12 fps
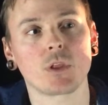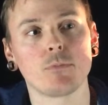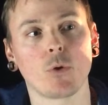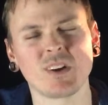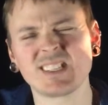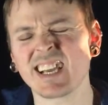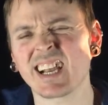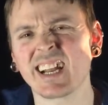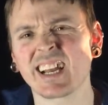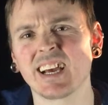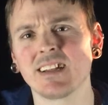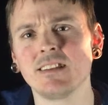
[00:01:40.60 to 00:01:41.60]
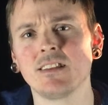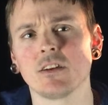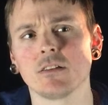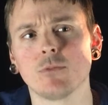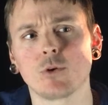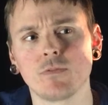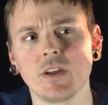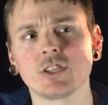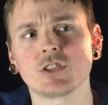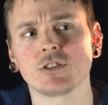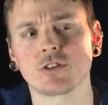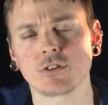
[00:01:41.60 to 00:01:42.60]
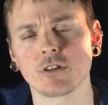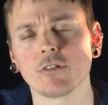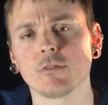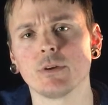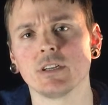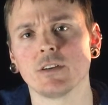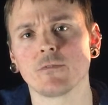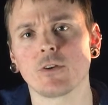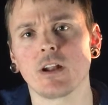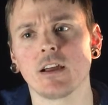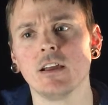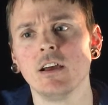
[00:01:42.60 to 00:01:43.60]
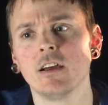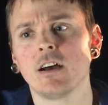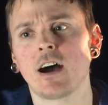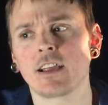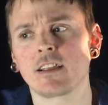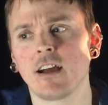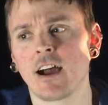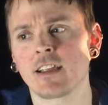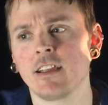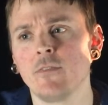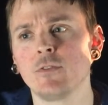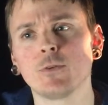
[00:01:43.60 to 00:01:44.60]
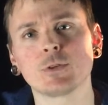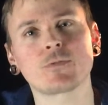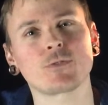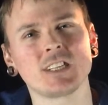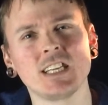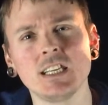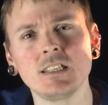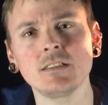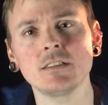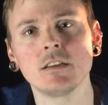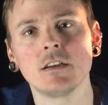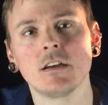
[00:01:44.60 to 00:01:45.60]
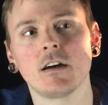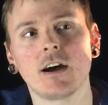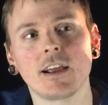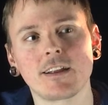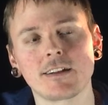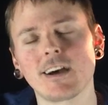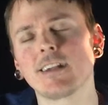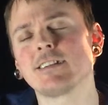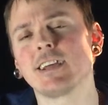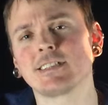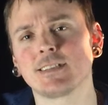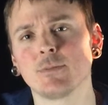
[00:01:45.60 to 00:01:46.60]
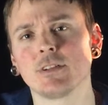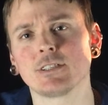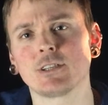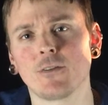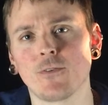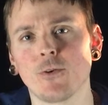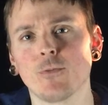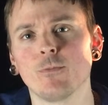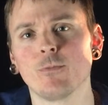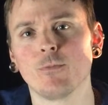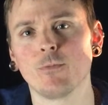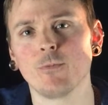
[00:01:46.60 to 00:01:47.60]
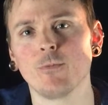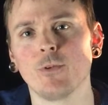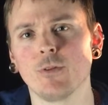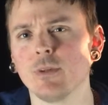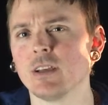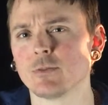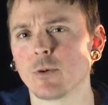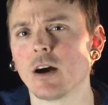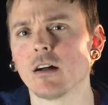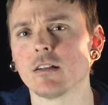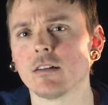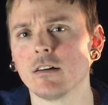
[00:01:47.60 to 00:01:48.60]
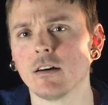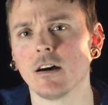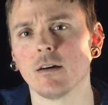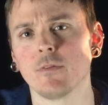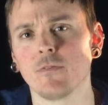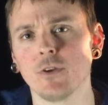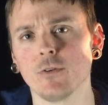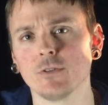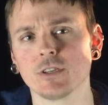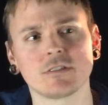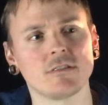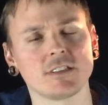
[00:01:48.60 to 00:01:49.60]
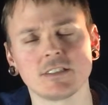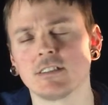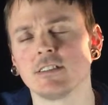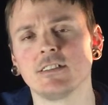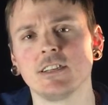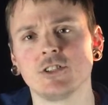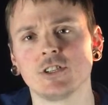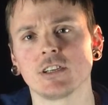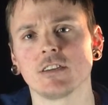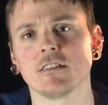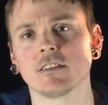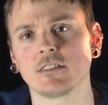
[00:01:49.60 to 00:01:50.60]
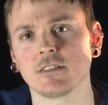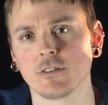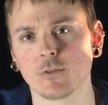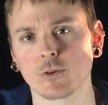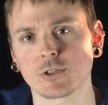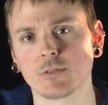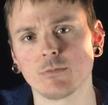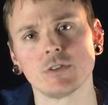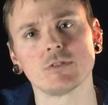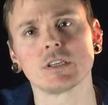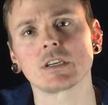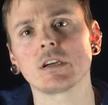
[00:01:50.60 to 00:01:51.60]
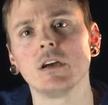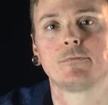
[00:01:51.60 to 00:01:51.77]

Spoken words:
But once I kind of got in there, the motivation turned a little bit different. I even though it's for teens, I can kind of take some of the stuff home with me as well, if you just listen to the teaching and listen to the worship music.